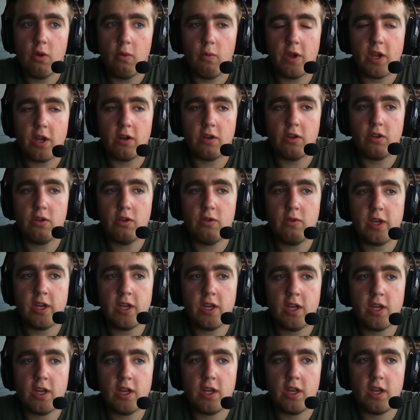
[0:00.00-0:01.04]
we are
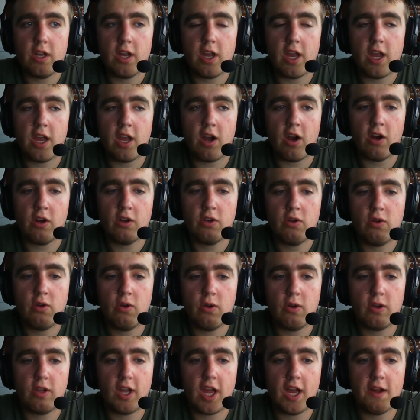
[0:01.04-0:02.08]
doing a
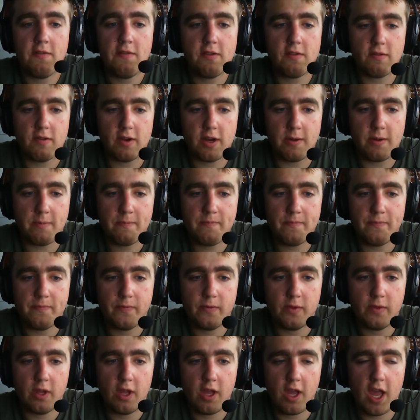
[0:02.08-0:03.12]
hardcore live stream,
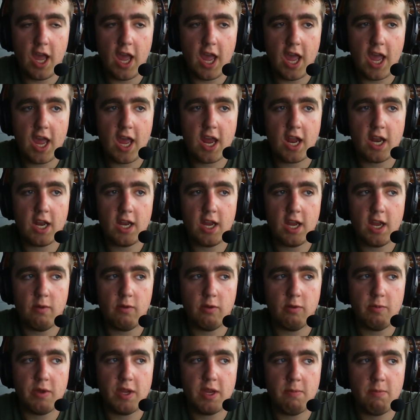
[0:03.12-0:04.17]
and it
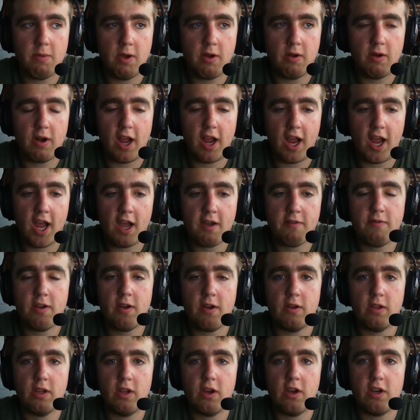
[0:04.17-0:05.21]
will be about a half
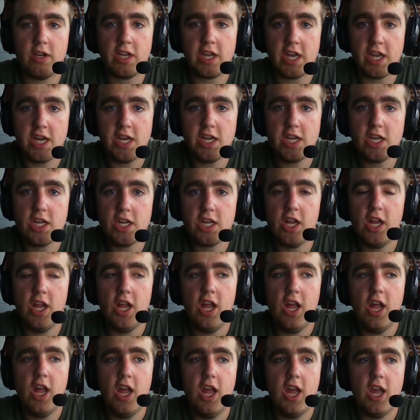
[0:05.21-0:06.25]
hour long each.
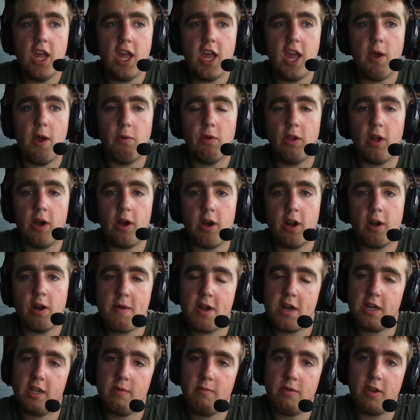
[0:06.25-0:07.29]
It will
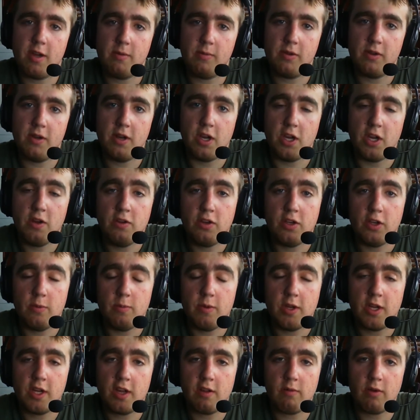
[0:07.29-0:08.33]
automatically be uploaded to
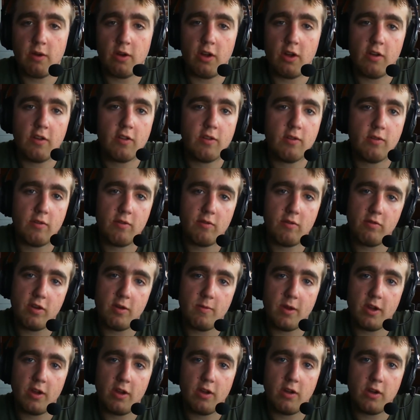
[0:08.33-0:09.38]
YouTube because we are also
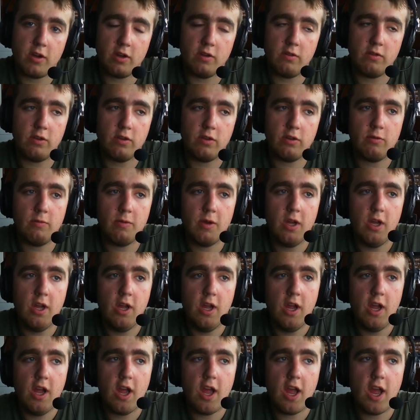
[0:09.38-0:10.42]
streaming on YouTube,
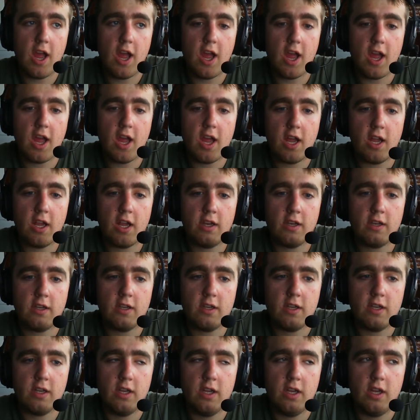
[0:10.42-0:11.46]

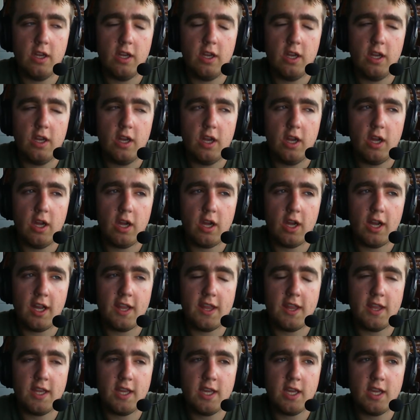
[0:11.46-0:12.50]
and I
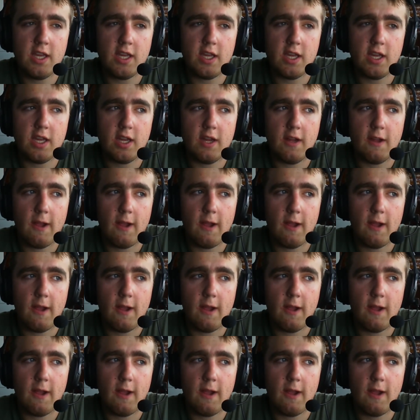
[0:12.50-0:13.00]
think